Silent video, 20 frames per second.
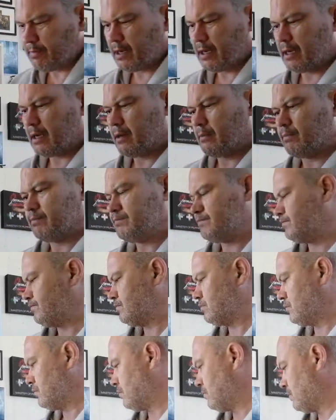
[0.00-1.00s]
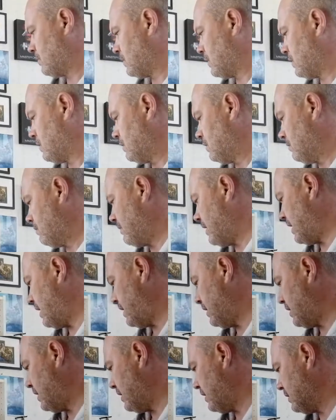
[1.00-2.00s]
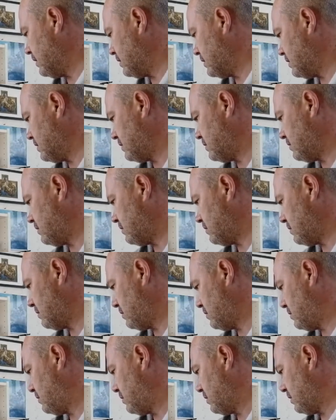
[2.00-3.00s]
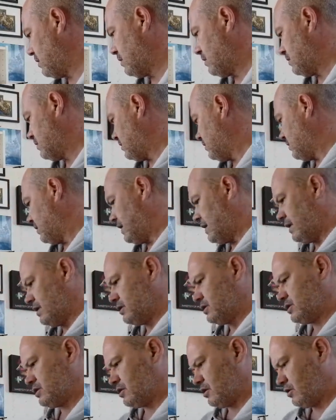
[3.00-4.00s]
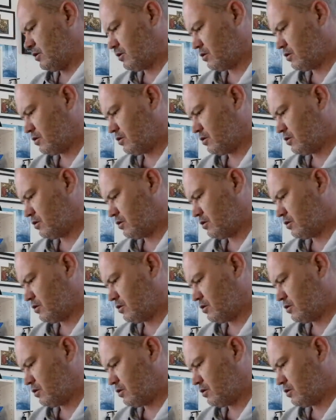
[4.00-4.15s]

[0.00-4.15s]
but man, that is so